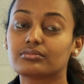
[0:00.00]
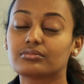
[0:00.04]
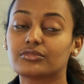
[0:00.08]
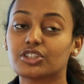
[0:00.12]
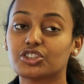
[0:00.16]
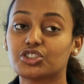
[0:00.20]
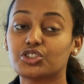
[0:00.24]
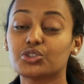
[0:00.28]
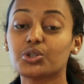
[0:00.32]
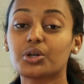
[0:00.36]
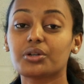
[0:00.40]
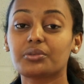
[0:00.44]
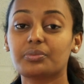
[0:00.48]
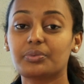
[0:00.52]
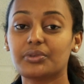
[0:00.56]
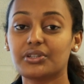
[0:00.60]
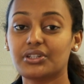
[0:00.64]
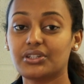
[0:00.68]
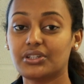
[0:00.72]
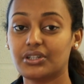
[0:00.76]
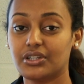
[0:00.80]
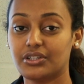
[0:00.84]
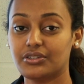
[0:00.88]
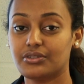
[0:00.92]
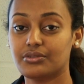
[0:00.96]
a short
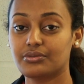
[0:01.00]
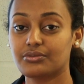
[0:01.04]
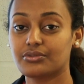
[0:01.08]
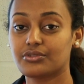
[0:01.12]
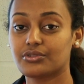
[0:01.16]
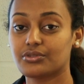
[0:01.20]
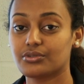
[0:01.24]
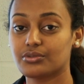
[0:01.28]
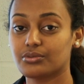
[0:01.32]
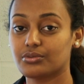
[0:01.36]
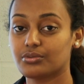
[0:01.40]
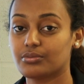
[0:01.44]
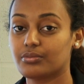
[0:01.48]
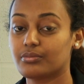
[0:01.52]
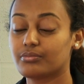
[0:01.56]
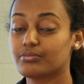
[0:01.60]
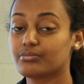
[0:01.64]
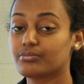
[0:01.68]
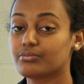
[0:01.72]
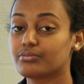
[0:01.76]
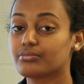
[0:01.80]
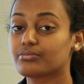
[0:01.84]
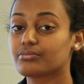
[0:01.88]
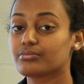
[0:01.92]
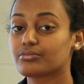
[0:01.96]
period to
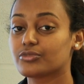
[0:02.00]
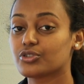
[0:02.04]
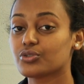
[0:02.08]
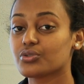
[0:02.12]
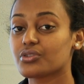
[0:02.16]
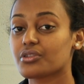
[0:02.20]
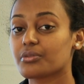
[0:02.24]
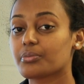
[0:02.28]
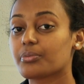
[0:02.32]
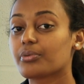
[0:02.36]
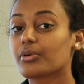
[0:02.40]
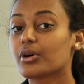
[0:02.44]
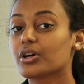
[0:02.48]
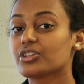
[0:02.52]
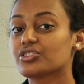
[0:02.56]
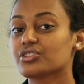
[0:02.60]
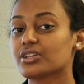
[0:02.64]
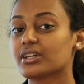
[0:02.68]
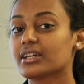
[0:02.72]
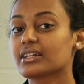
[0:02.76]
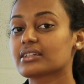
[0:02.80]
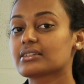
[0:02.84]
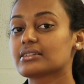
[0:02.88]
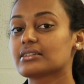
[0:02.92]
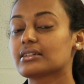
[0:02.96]
do the
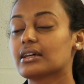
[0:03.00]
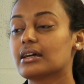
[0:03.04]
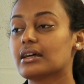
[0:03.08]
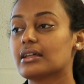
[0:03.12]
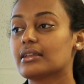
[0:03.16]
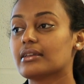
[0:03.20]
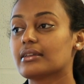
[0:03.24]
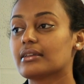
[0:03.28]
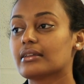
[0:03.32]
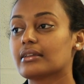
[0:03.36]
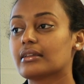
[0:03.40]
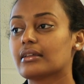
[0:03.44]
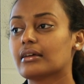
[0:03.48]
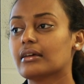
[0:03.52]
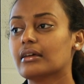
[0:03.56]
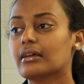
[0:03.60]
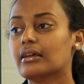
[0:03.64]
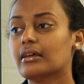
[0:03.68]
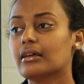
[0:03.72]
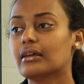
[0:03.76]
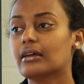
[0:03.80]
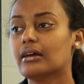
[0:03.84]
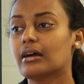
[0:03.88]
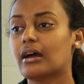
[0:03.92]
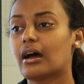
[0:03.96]
project, and
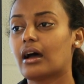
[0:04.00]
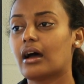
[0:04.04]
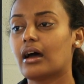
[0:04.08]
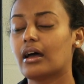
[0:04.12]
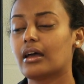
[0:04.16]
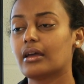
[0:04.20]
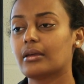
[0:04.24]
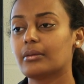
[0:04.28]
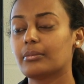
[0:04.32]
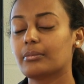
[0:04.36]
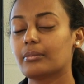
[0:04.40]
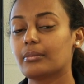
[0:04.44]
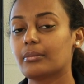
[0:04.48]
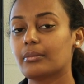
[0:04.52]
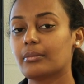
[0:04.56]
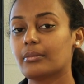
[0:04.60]
I